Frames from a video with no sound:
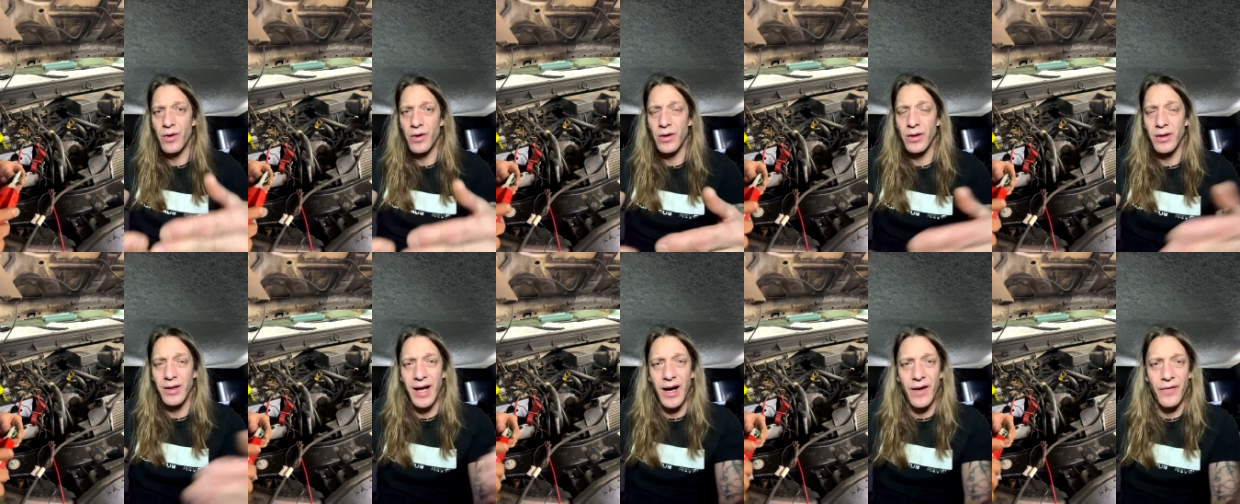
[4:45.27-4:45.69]

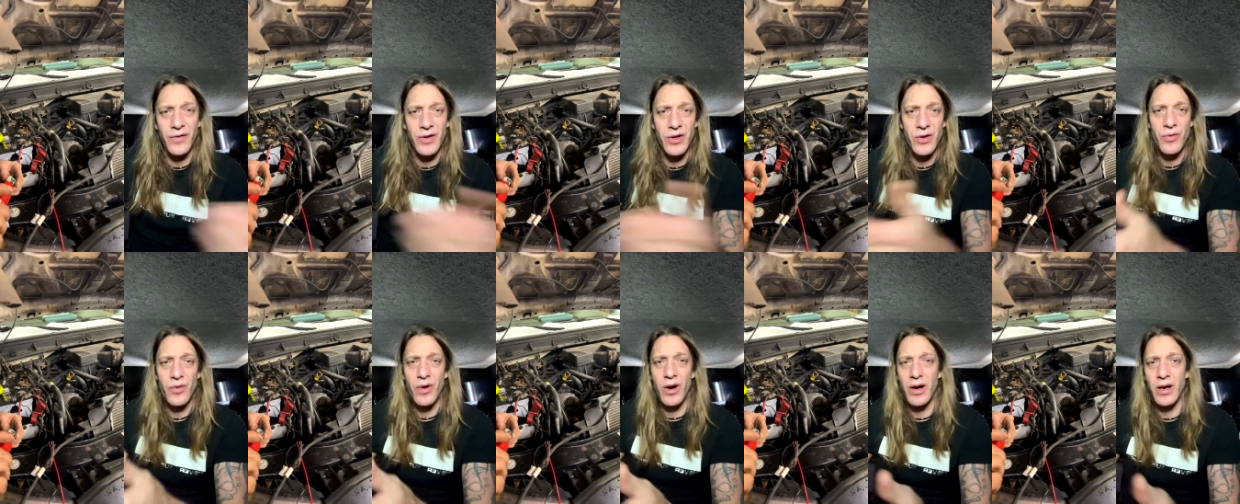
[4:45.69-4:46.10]
left
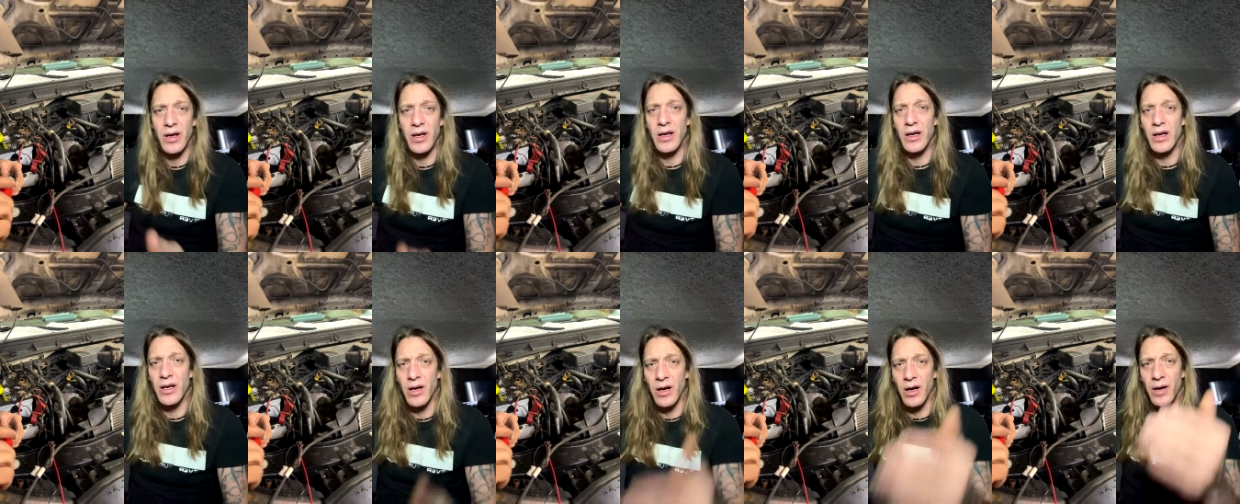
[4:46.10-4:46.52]
and right,
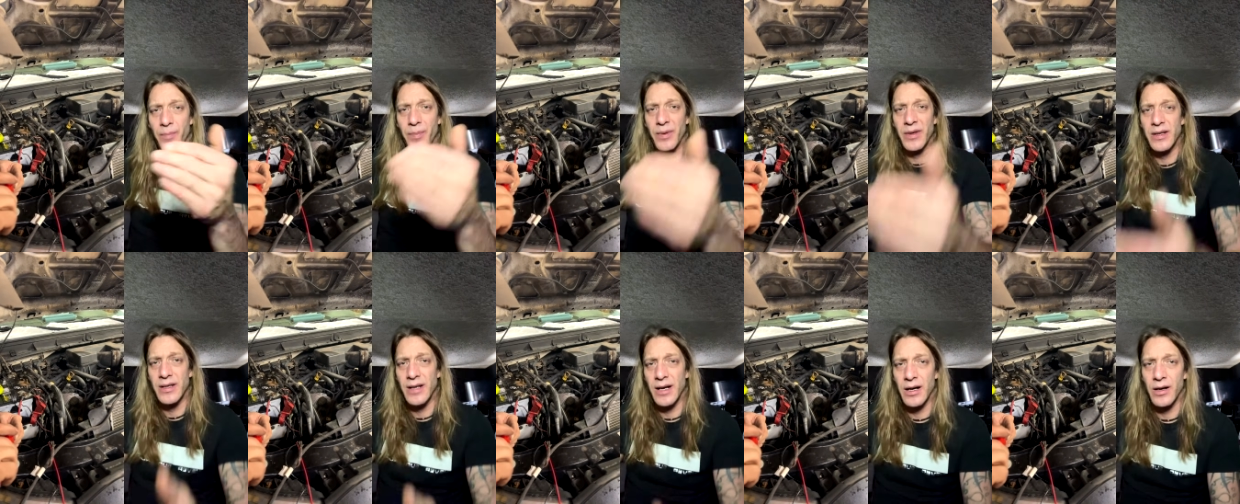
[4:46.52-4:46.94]
and up
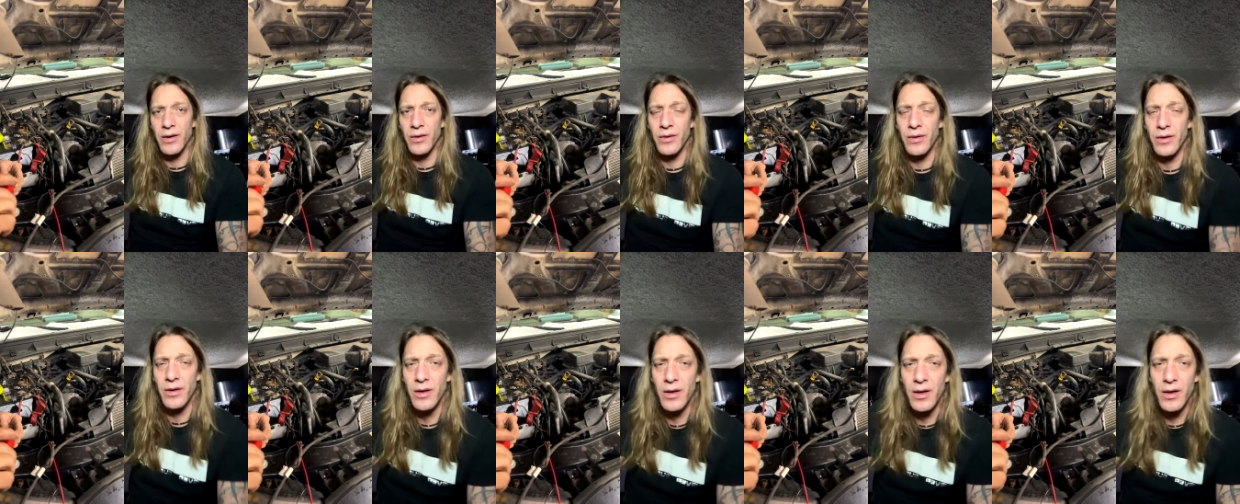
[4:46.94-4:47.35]
and down.